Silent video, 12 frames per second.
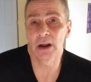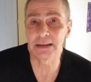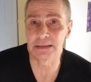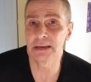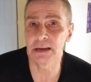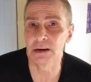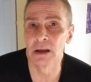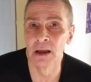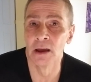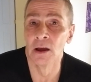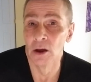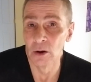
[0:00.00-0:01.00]
did
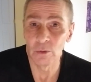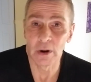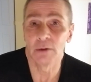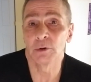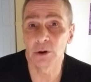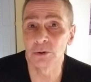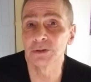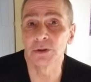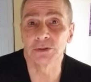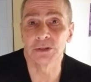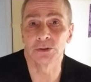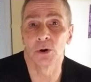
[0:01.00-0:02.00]
when I would go to
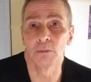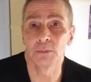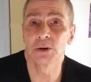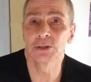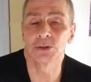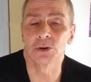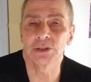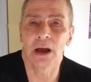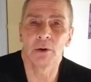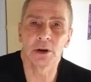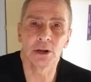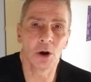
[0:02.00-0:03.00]
those adult bookstores. I
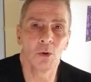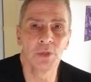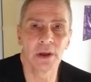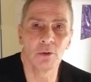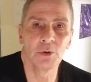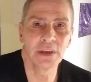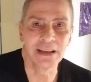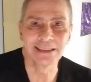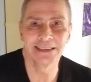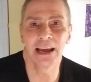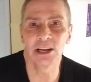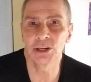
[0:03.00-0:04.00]
would go there with the
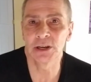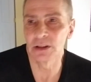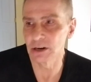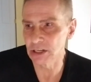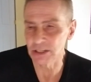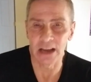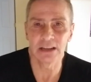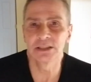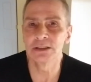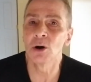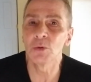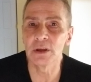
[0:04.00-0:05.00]
intention, because I
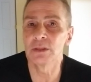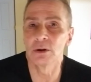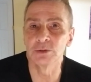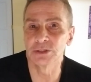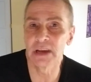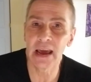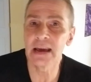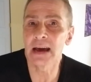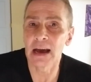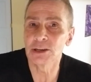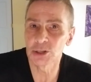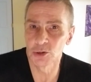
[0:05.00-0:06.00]
know that there was gay
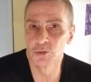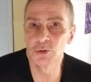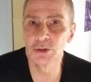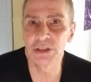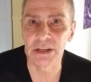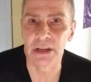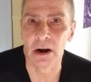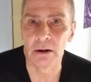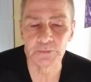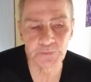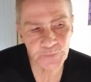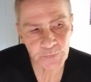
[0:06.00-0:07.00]
guys cruising there.
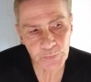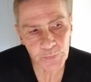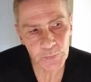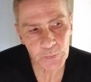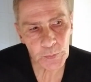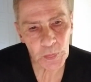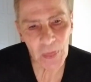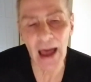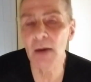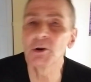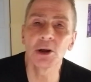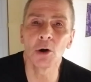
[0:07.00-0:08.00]

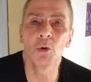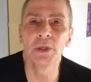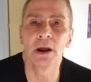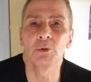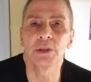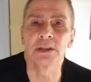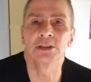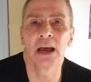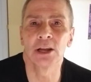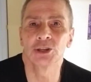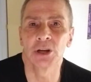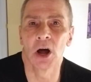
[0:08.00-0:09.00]
I would go there with the
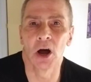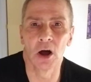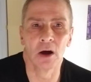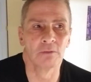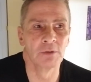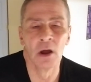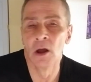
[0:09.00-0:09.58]
intention of